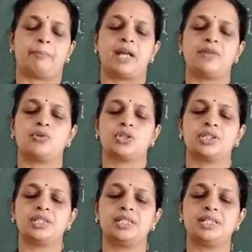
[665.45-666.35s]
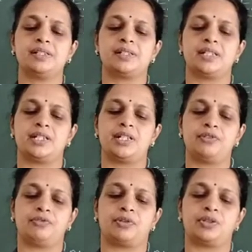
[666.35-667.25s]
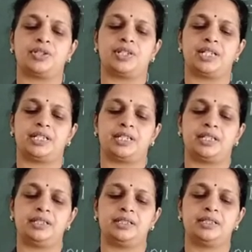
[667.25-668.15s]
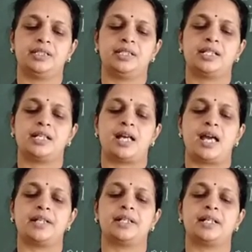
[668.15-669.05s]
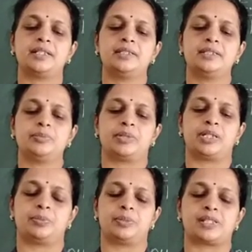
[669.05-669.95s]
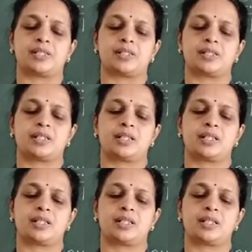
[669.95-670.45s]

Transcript: My water is needed for drinking and other purposes.